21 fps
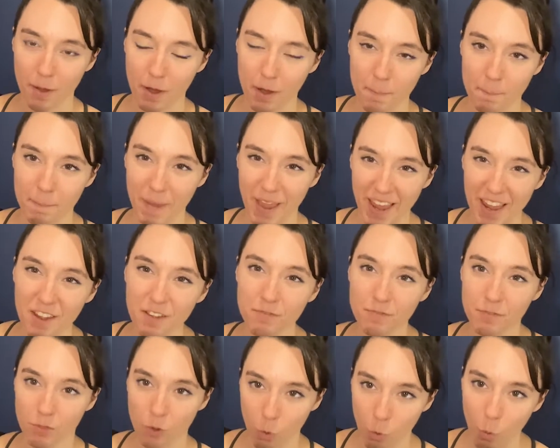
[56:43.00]

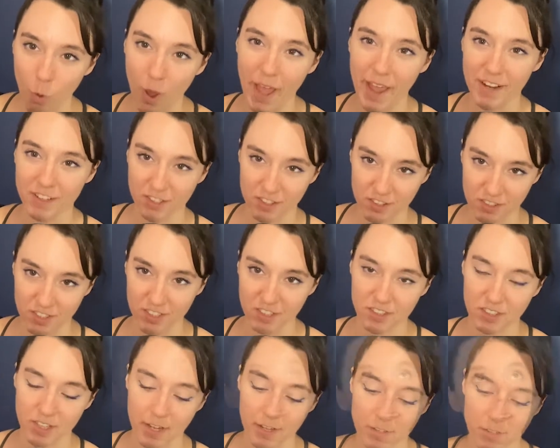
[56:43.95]
pave the way to
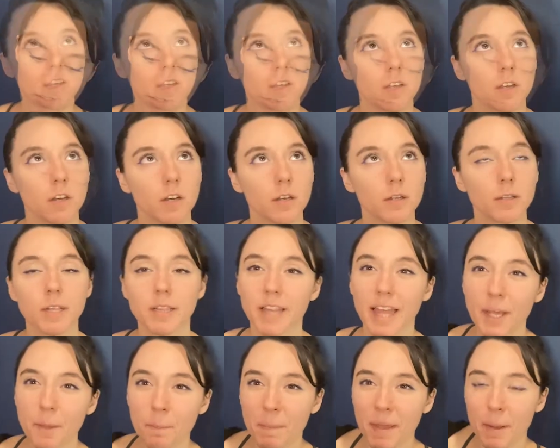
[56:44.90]
success.
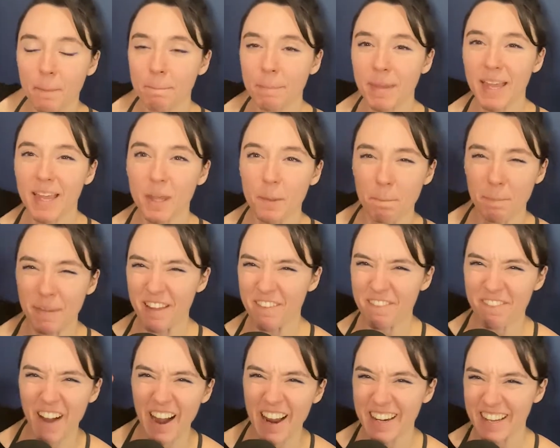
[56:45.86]
Like me
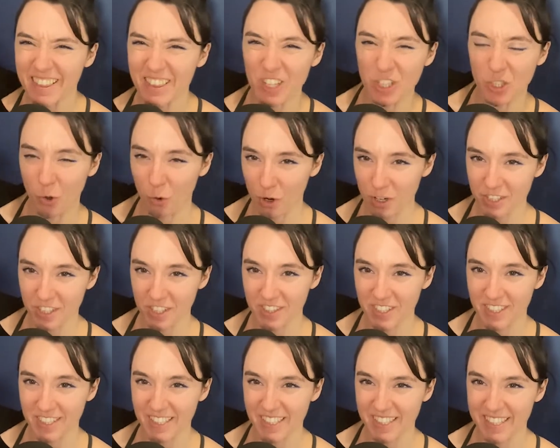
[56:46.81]
finding the door to
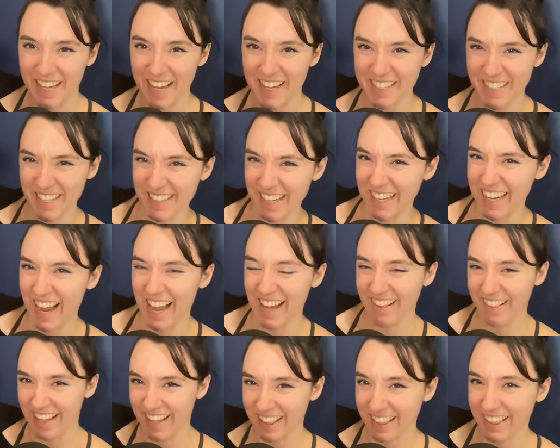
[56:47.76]
the success and then kind
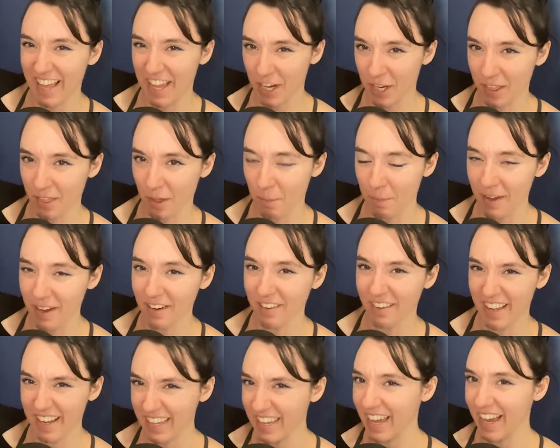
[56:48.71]
of like letting them in,
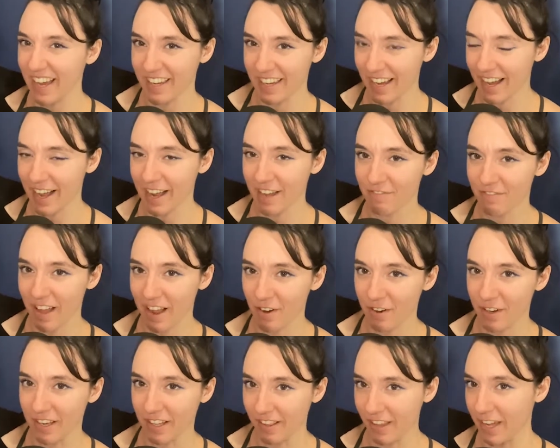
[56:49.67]
like, yeah, I
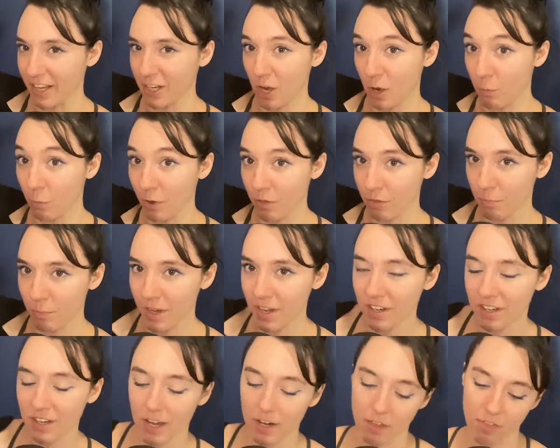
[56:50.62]
found it, like, come with
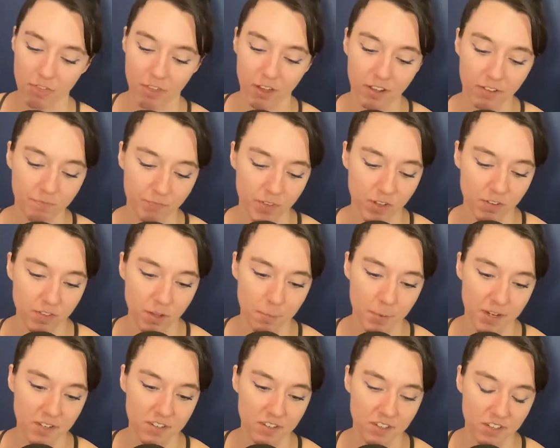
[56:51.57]
me kind of thing, if that
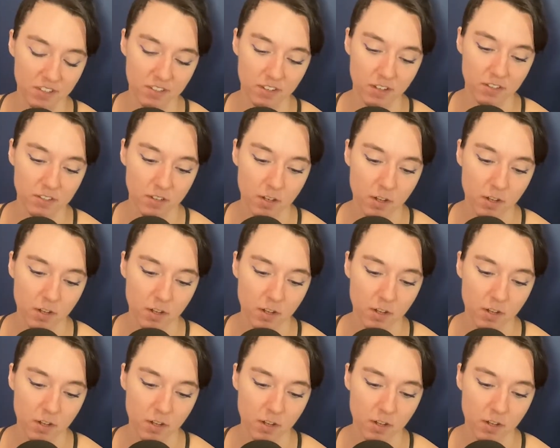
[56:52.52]
makes any sense.